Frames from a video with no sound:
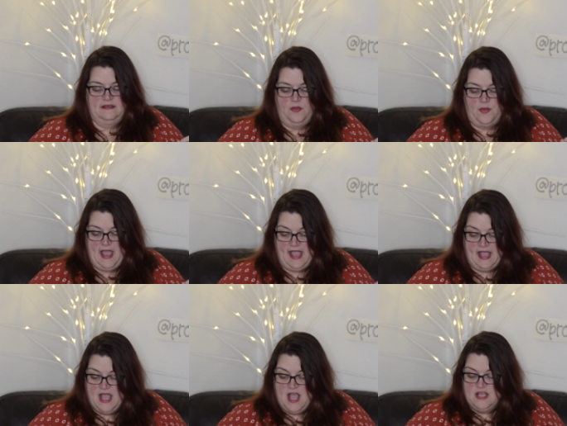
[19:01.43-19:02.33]
Okay,
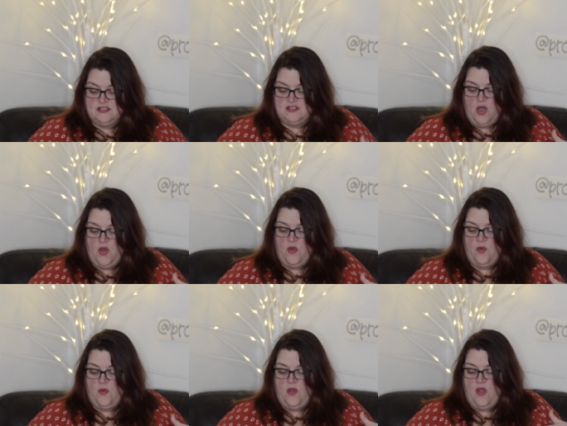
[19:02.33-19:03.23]

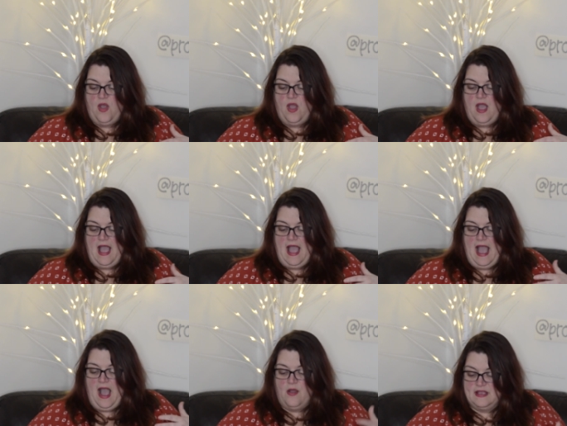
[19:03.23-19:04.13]
so
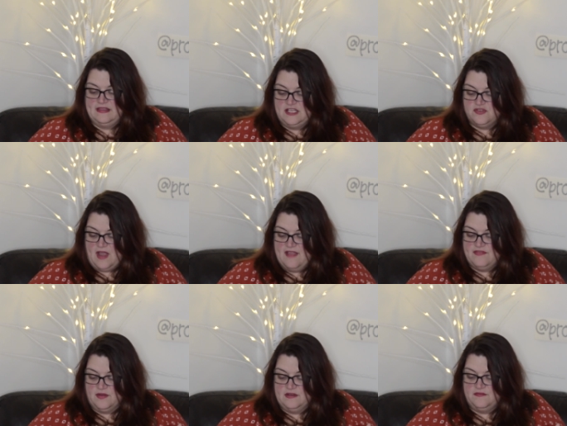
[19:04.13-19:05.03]
how can they drive
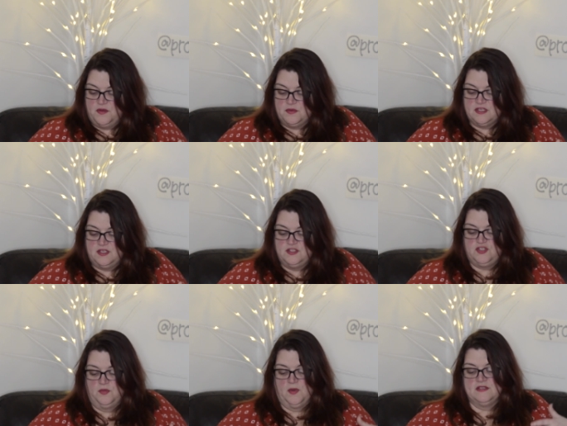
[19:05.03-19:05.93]
their info to
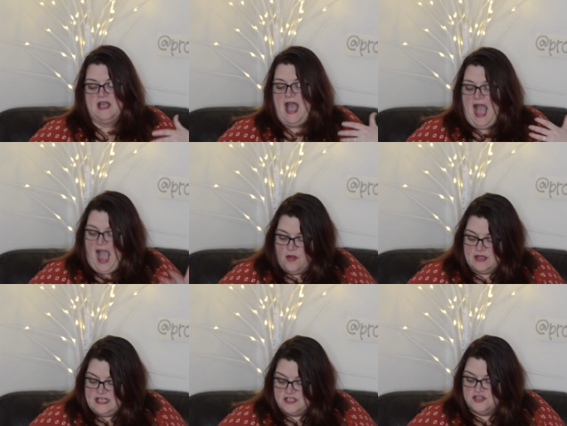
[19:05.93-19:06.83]
consumers? How
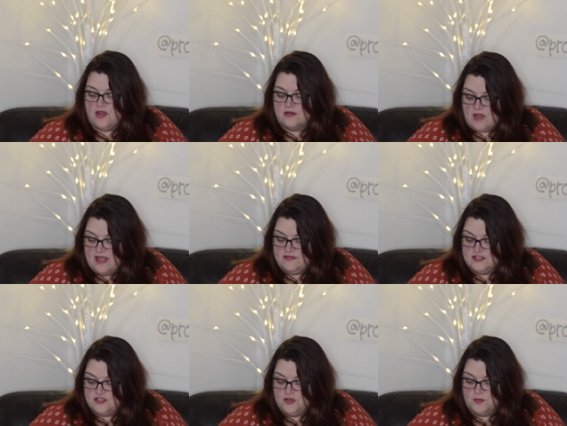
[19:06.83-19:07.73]
can they drive
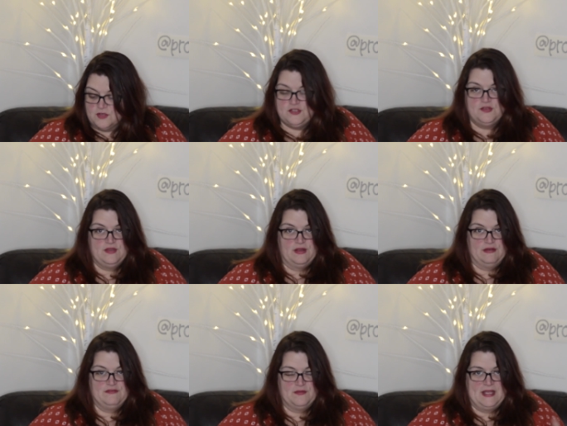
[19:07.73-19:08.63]
consumers to their
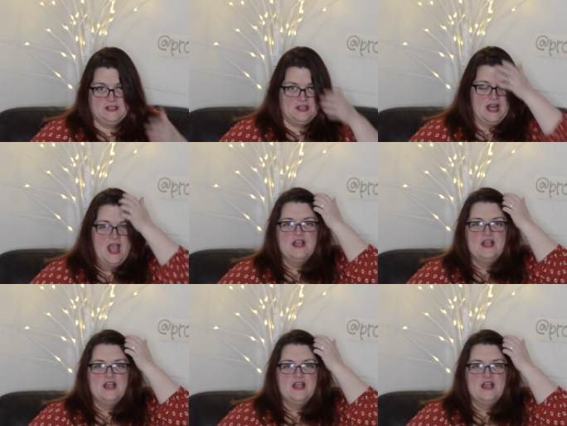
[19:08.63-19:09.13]
information?